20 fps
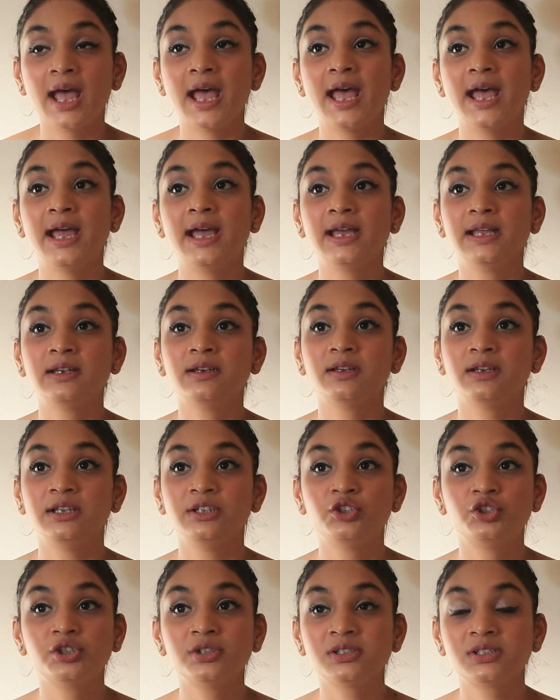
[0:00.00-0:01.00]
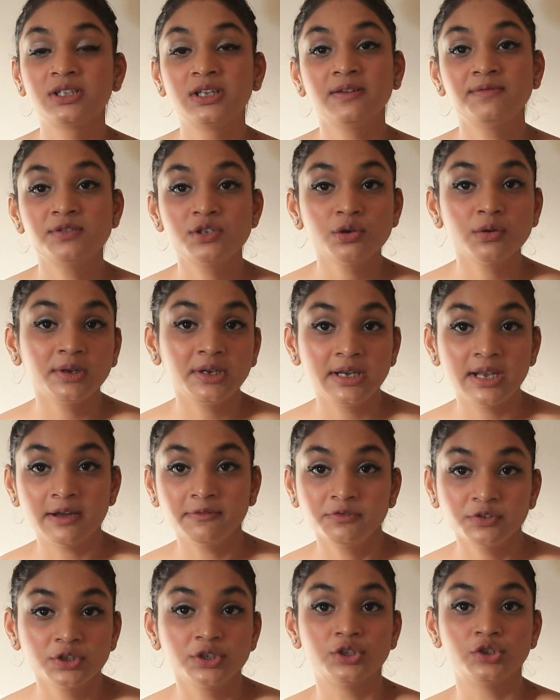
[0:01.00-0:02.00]
and it just gives you a
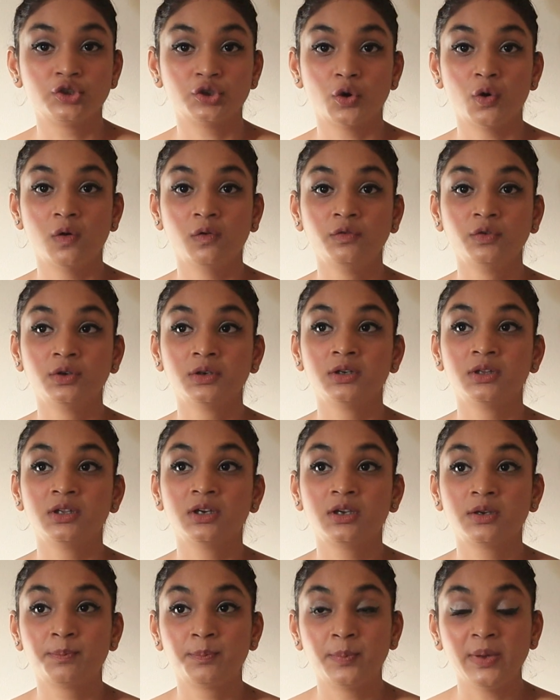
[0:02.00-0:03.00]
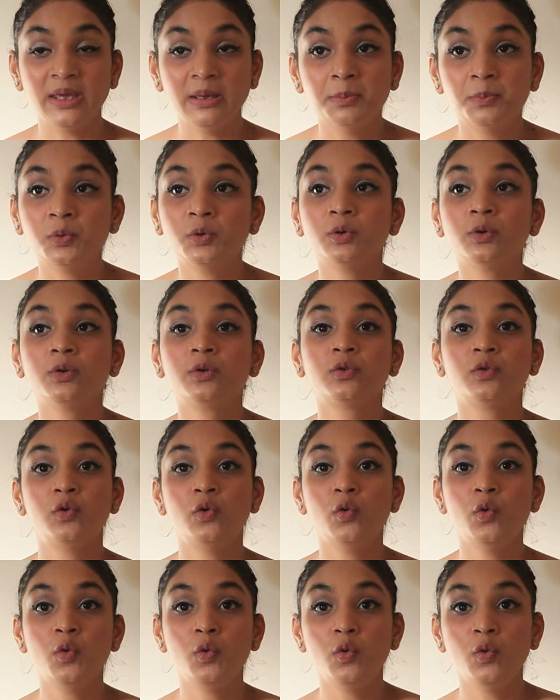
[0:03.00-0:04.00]
leverage over the people
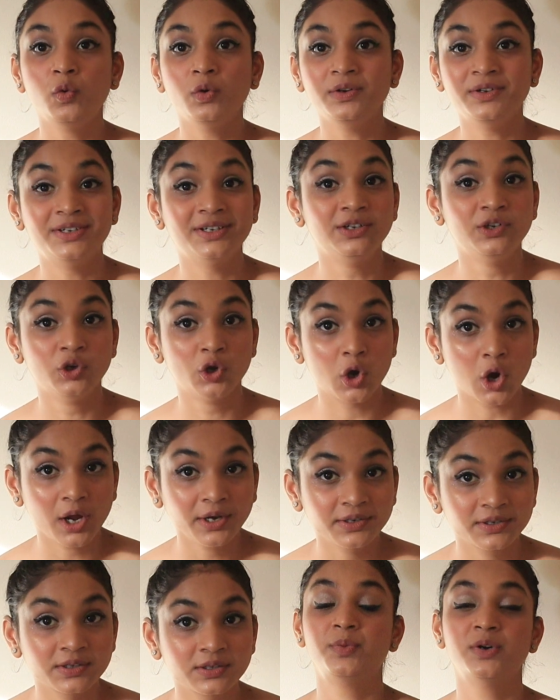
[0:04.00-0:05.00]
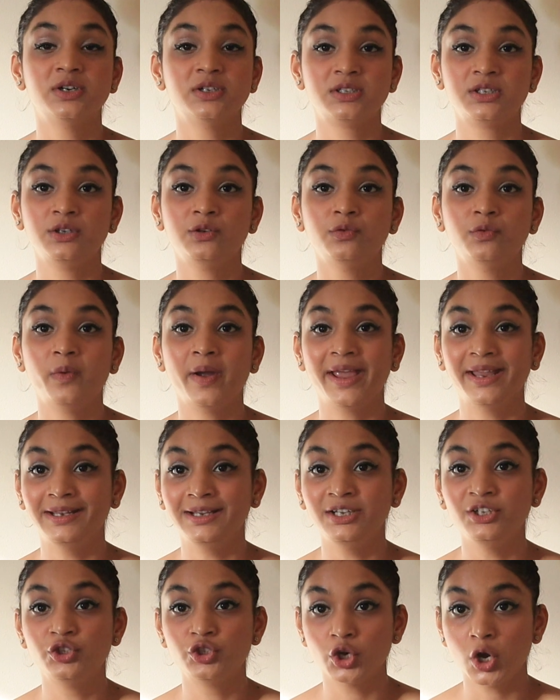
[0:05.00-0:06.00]
who did not pursue
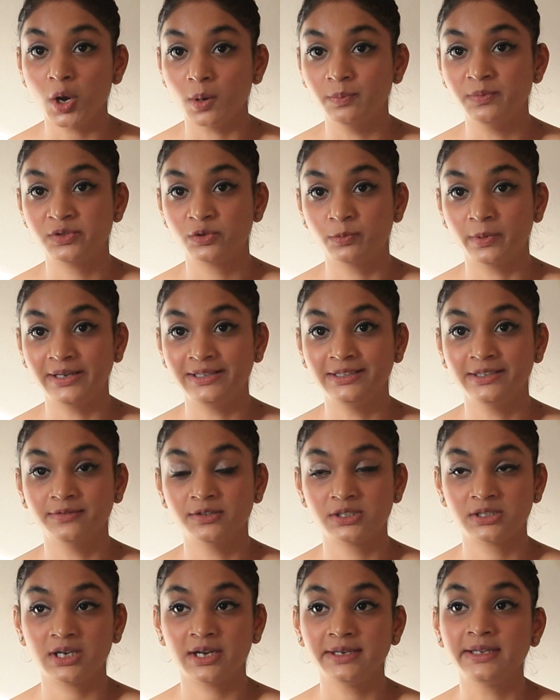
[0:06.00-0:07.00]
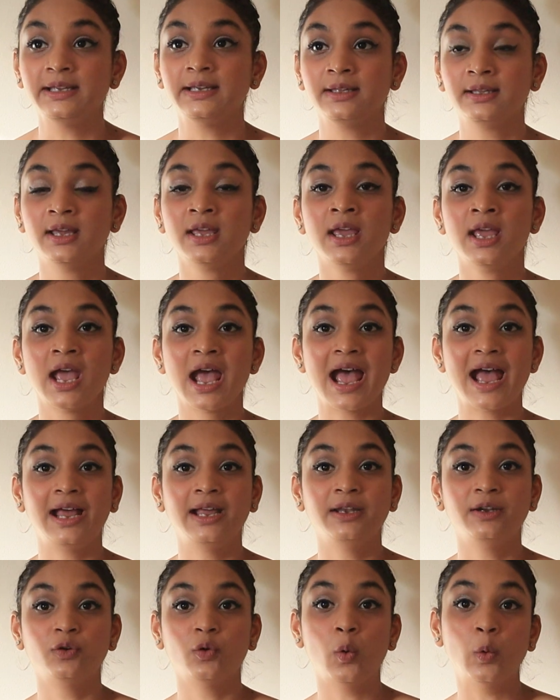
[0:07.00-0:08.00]
any jobs while they were studying
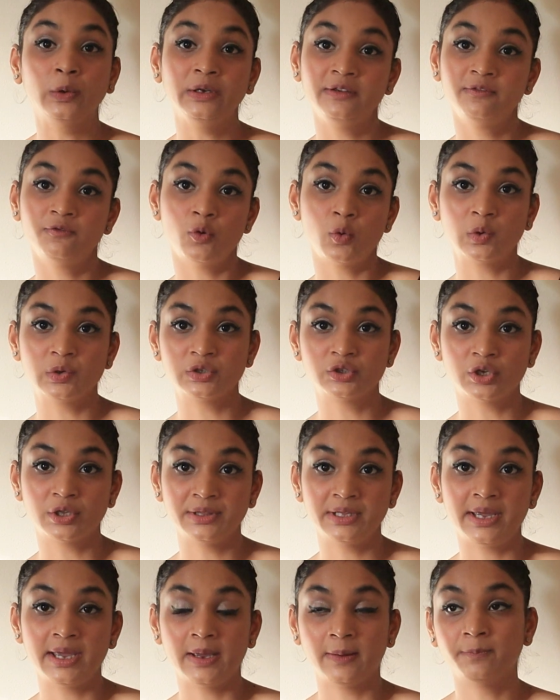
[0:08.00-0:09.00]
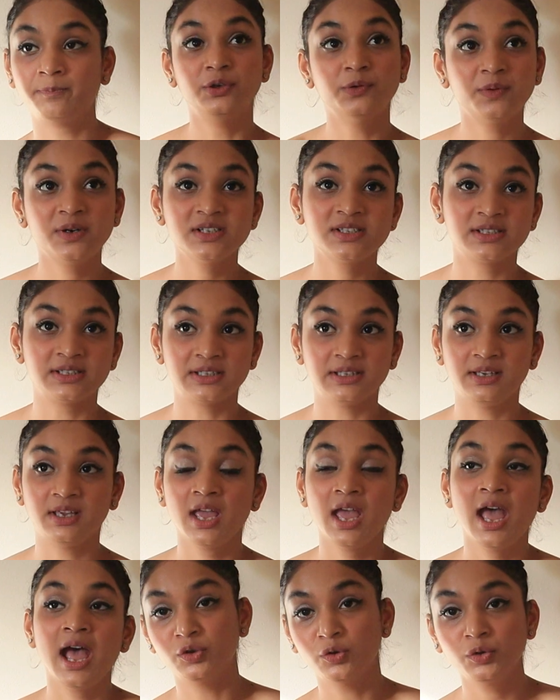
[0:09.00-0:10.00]
and only focused on their university.
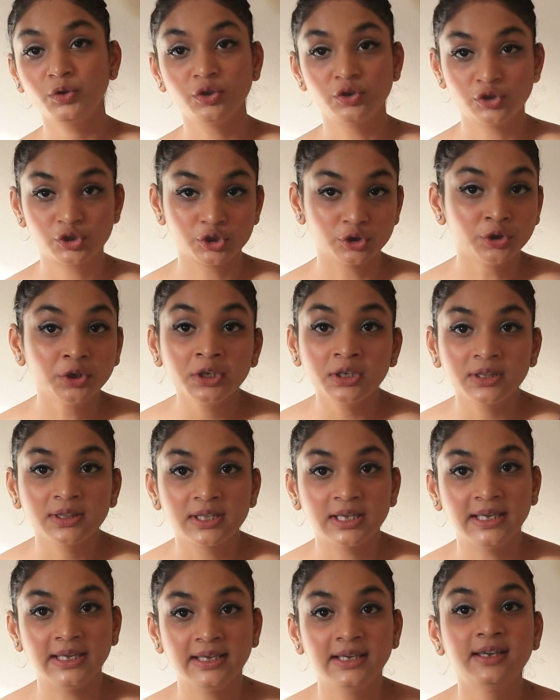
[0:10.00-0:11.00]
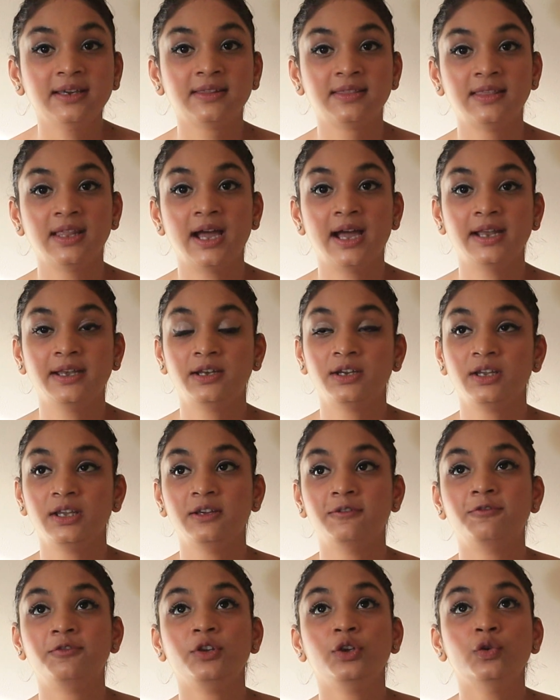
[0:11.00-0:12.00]
You shouldn't think that
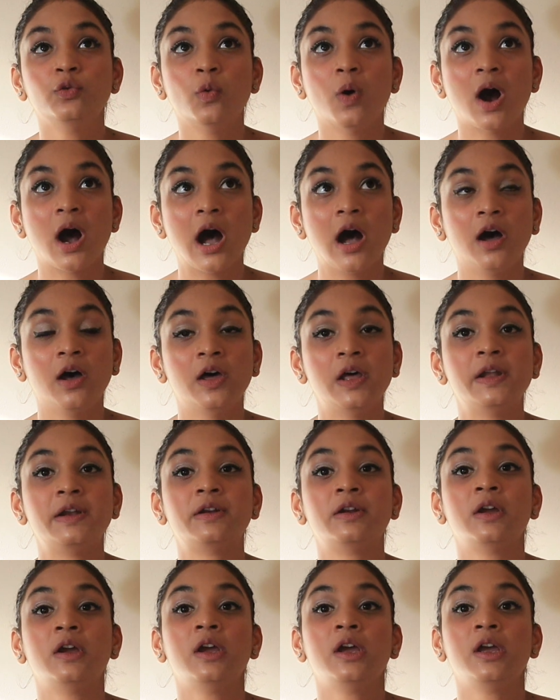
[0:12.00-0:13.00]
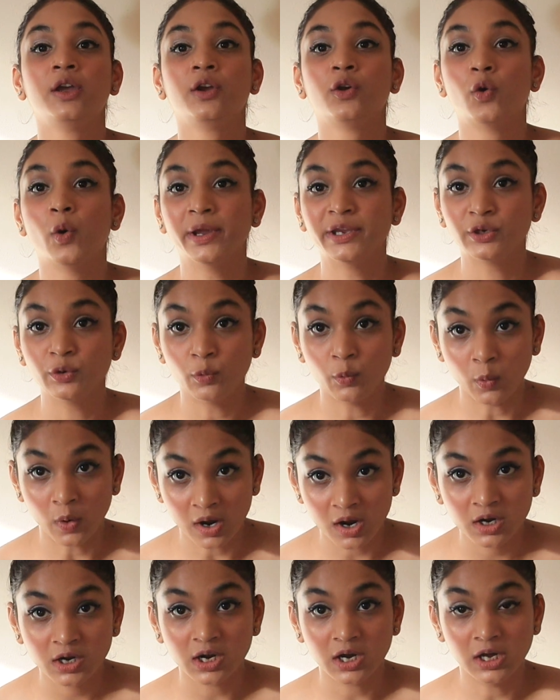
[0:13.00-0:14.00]
if you are going to
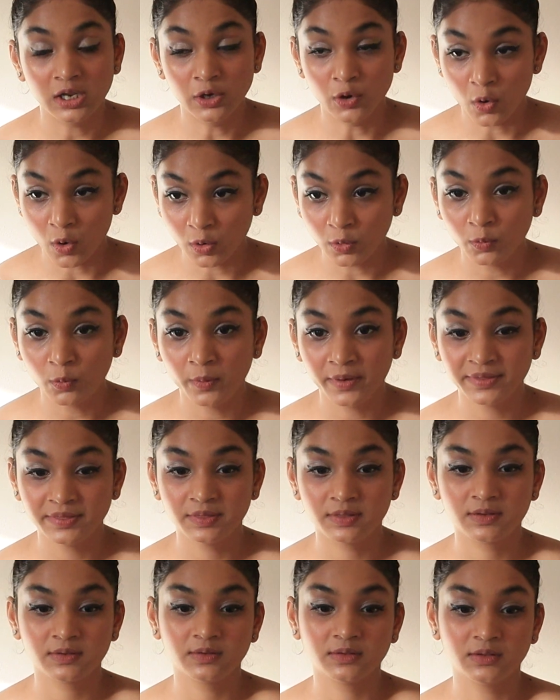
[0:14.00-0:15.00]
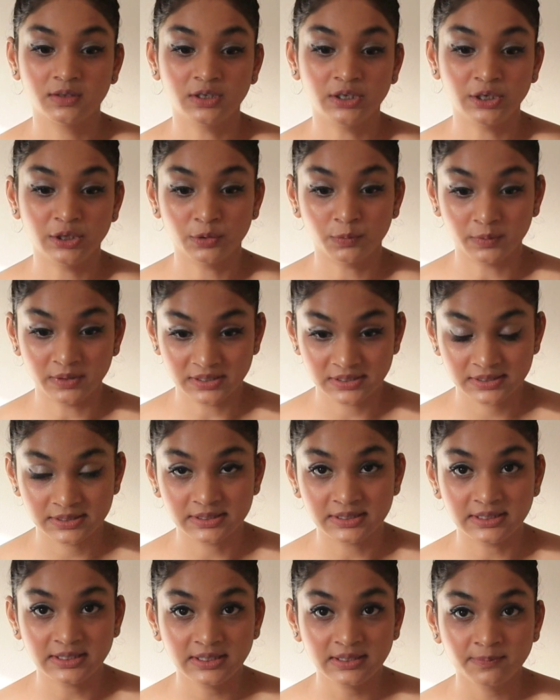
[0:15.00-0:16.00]
work along with the
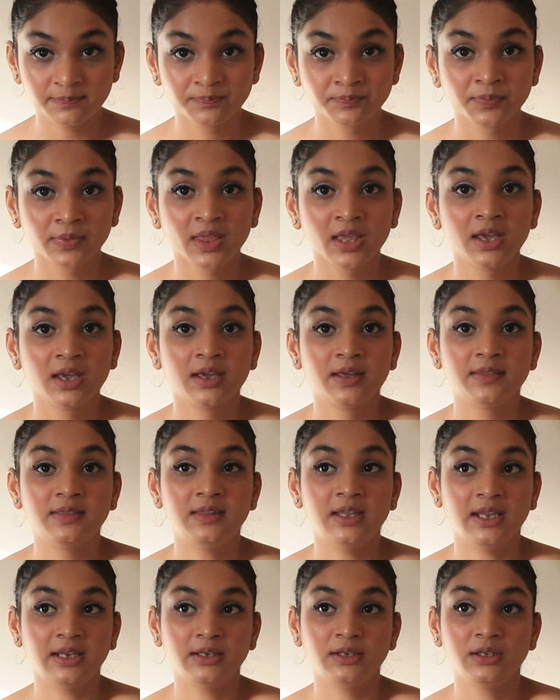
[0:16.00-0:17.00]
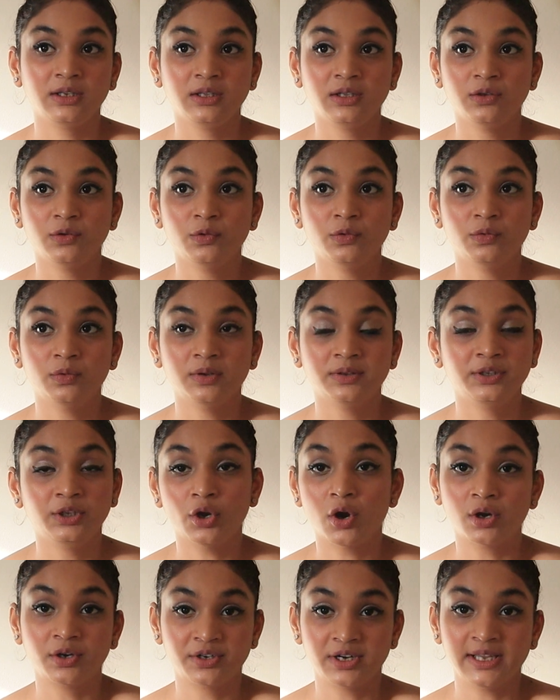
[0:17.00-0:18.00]
university, then
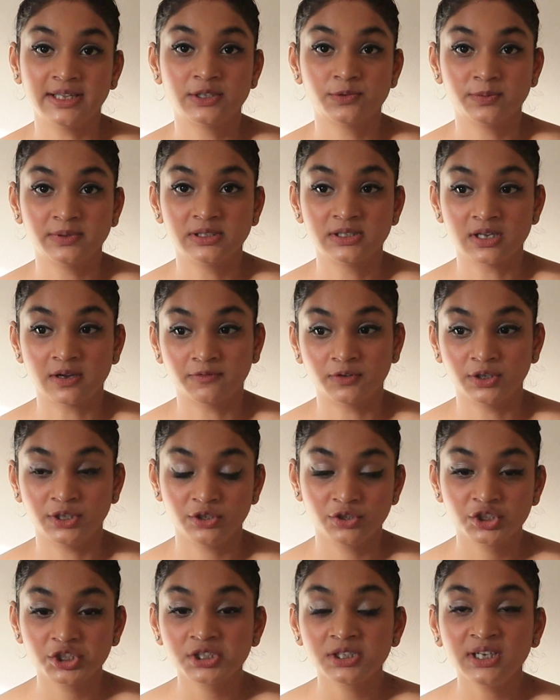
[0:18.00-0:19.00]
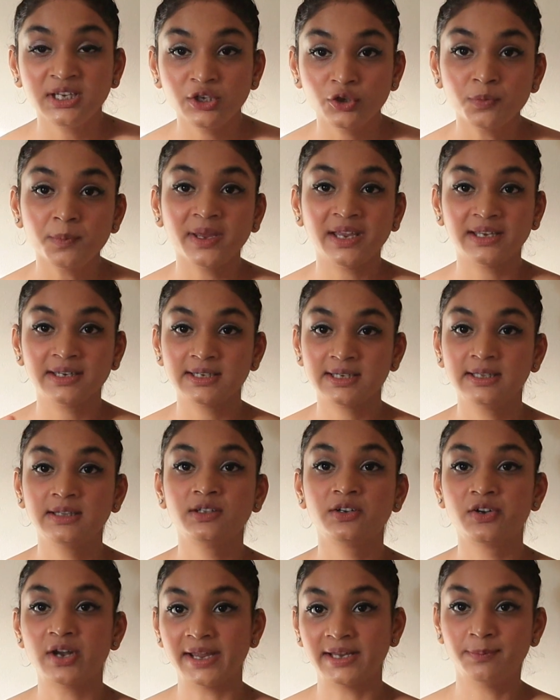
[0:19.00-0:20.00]
your grades will suffer. You just need to maintain
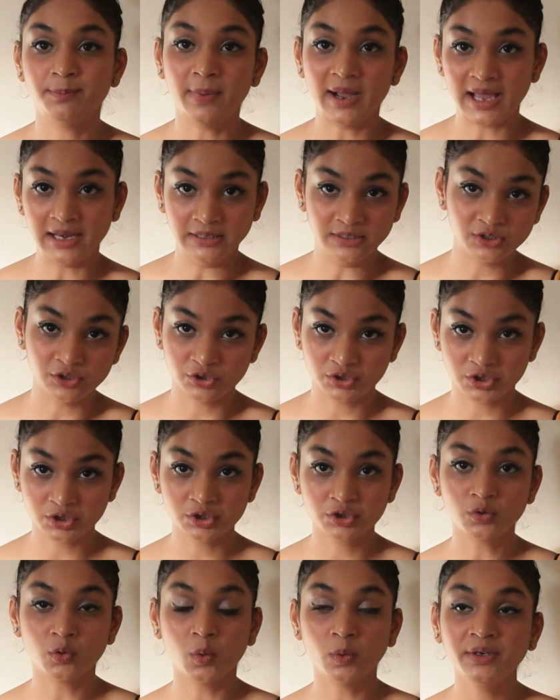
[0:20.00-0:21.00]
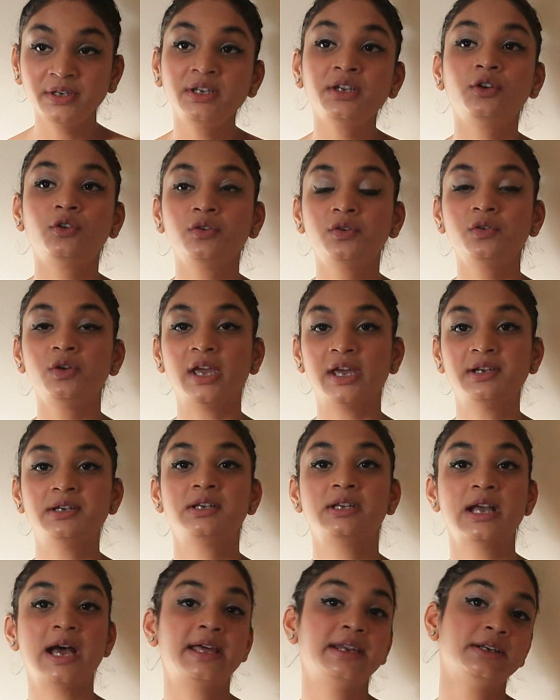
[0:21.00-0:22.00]
the right balance. You just don't need to
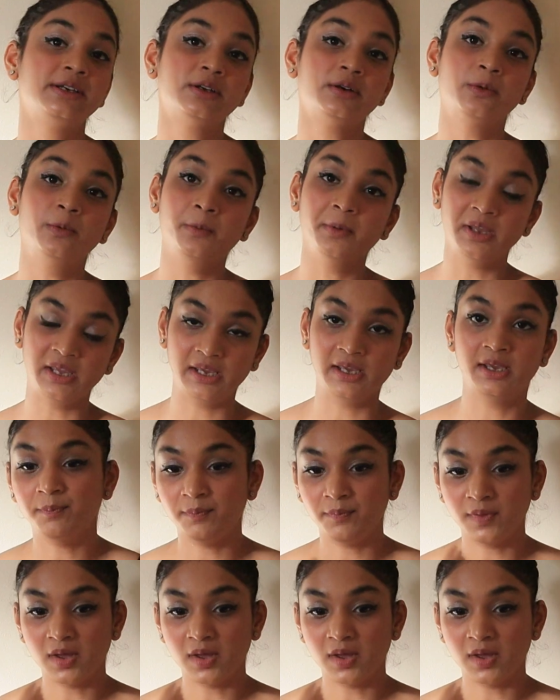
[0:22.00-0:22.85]
get carried away.